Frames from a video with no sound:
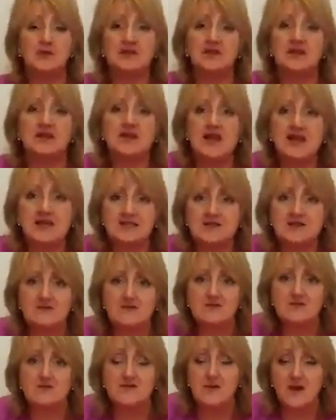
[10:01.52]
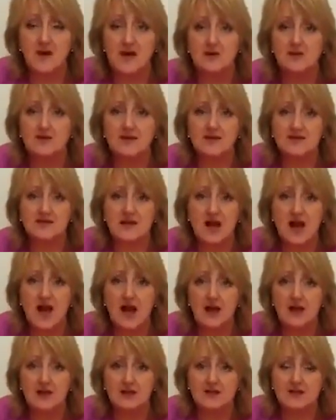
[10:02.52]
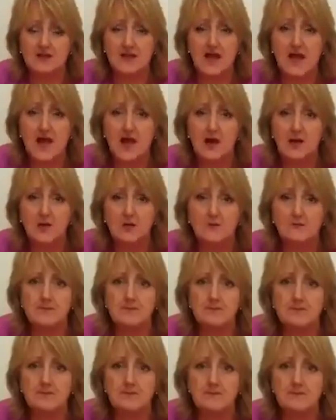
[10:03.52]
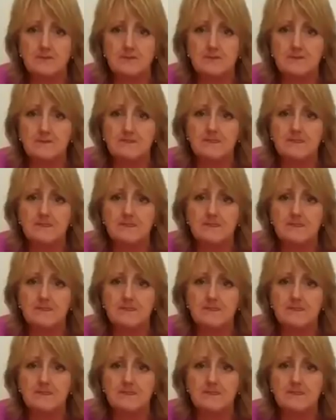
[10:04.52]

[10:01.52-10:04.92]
And he was getting very tired now.